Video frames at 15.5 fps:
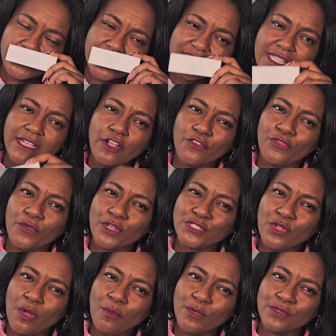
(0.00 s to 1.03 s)

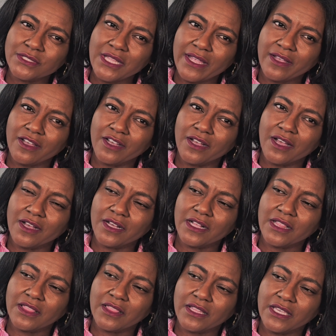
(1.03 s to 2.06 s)
it's almost like a
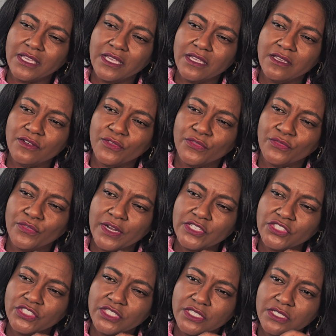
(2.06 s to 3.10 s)
clean,
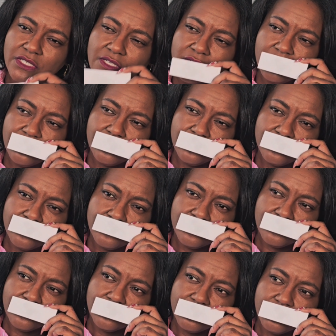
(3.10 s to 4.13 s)
freshy.
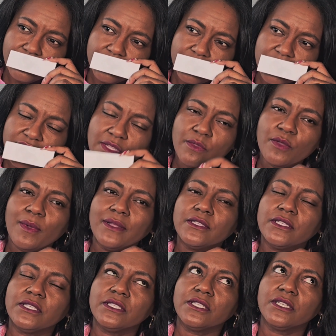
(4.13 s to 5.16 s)
Something
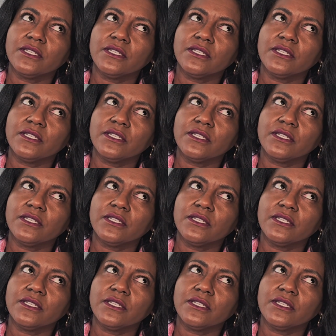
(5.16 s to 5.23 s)
about